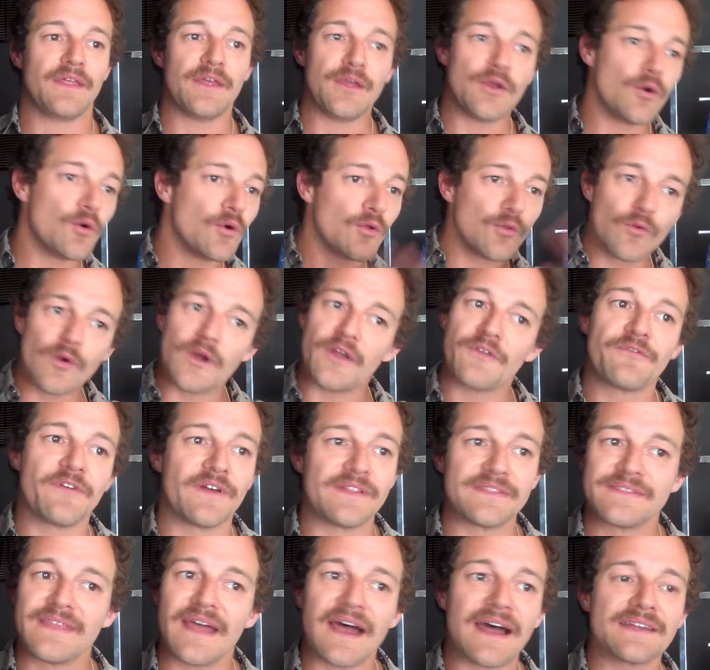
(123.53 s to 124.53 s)
they all were
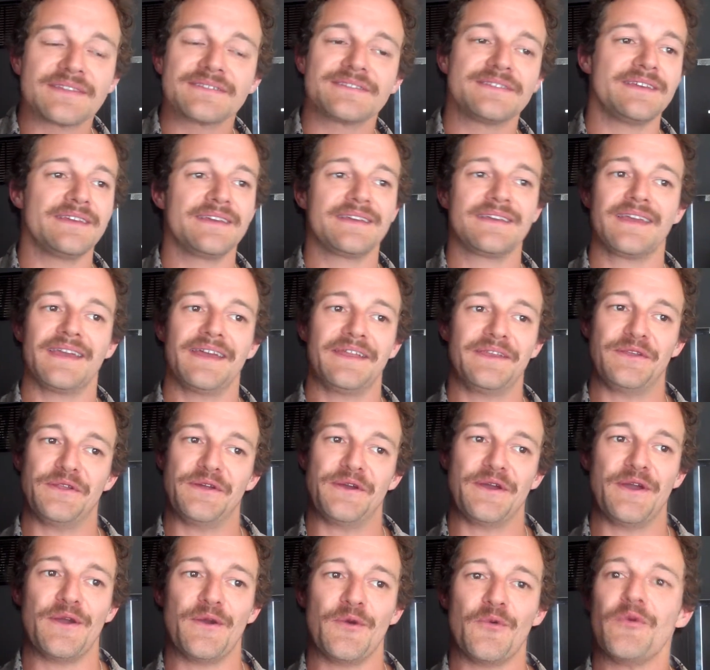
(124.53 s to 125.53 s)
fantastic,
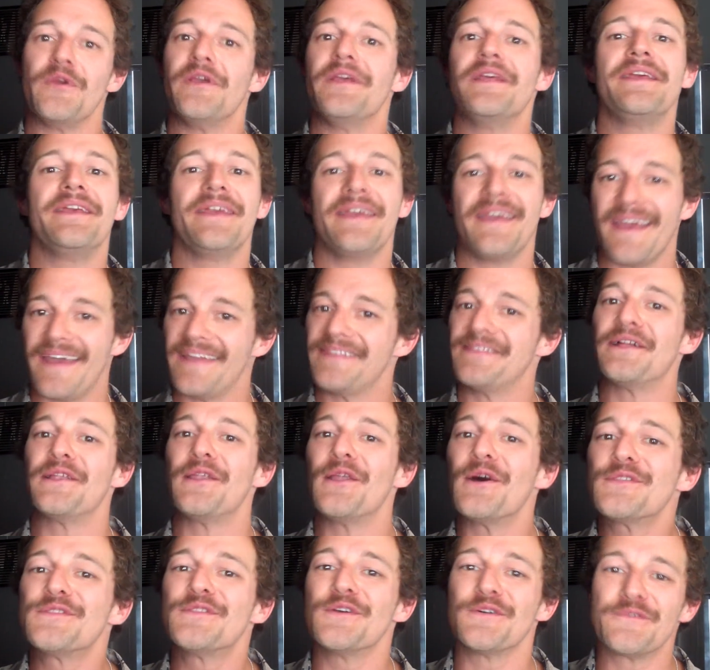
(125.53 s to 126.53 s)
and we had a
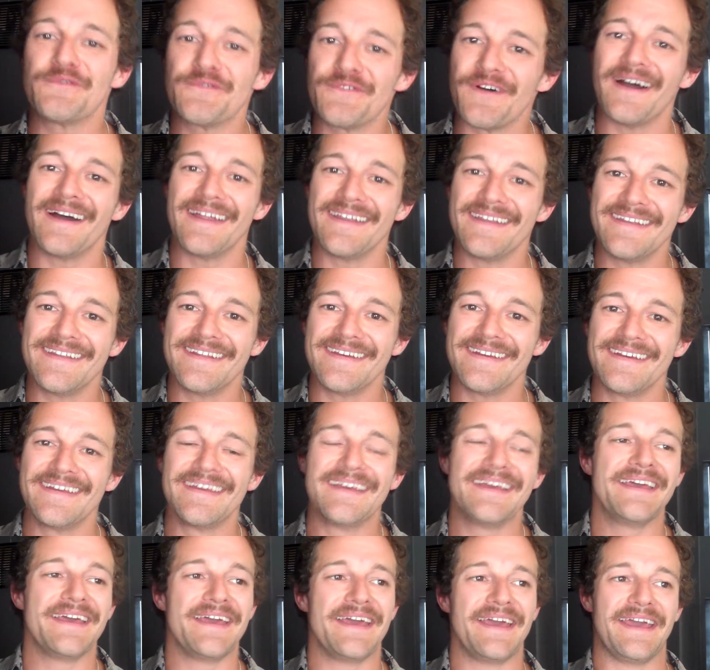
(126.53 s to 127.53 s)
lot of fun.
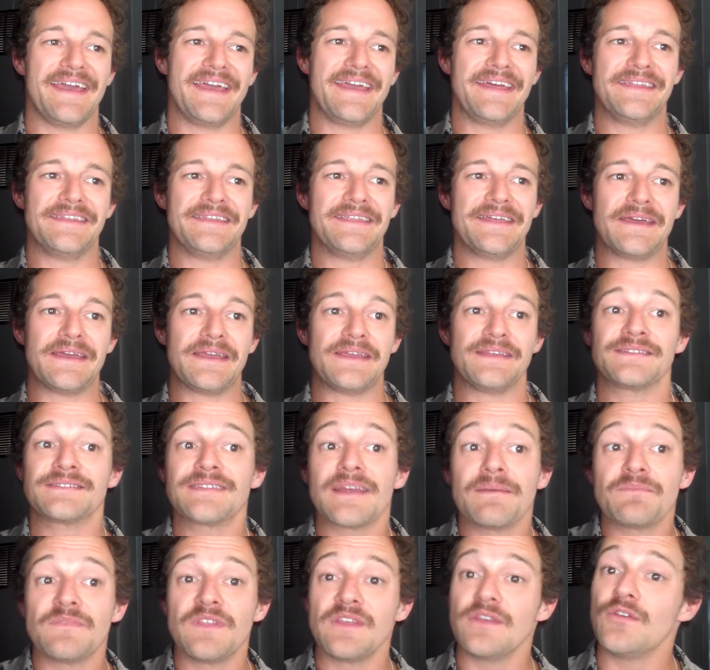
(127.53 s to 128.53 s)
And it's
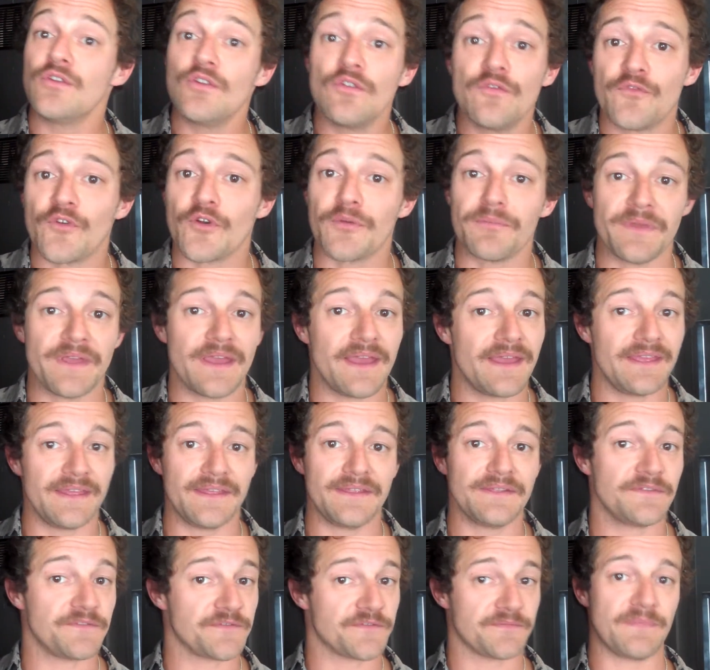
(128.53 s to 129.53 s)
something new for me.
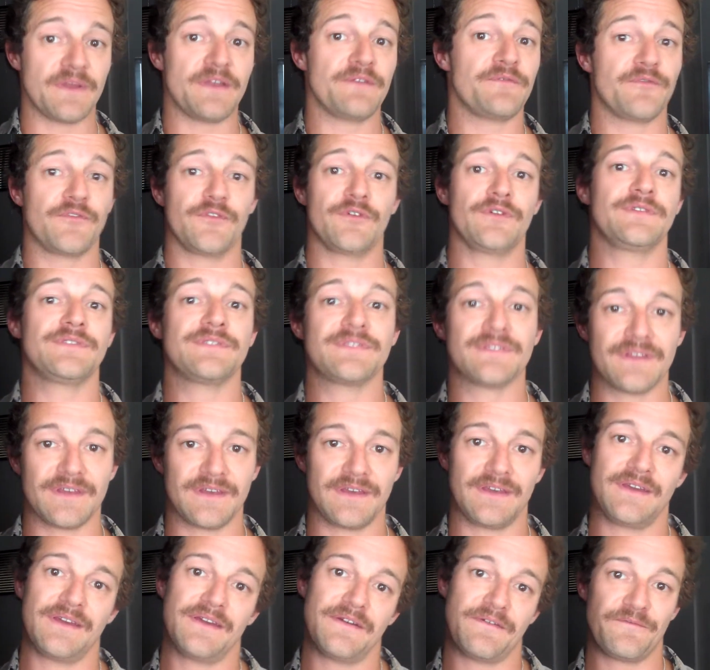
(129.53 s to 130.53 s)
It's my first
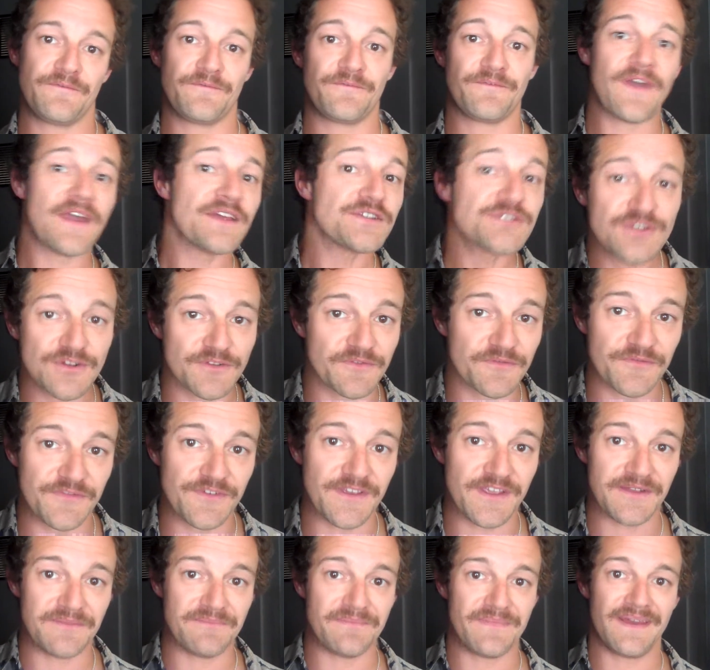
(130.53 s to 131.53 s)
fashion
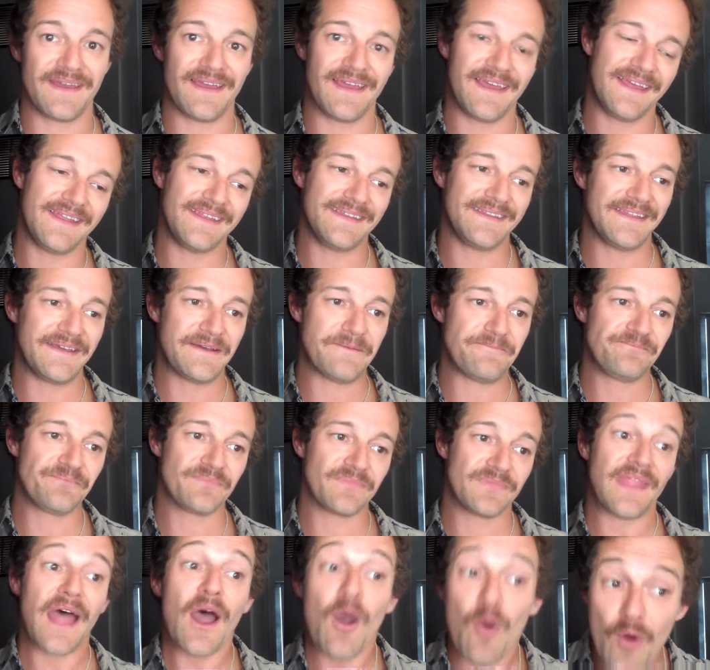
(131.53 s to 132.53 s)
film, and
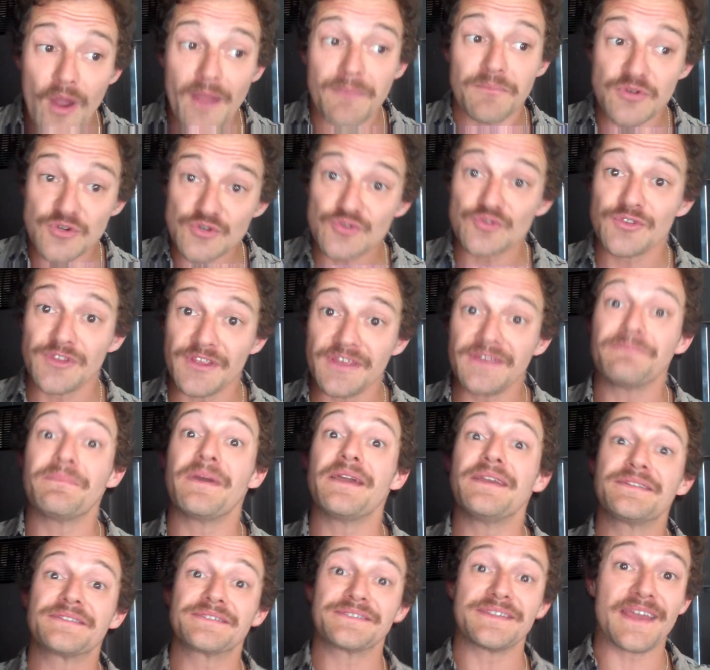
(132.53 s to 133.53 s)
now I'm shooting
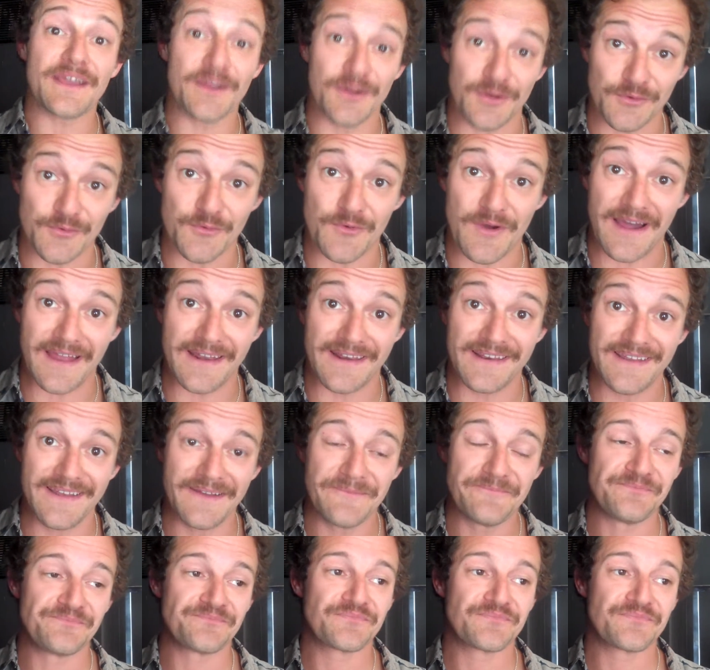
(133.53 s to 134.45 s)
my second one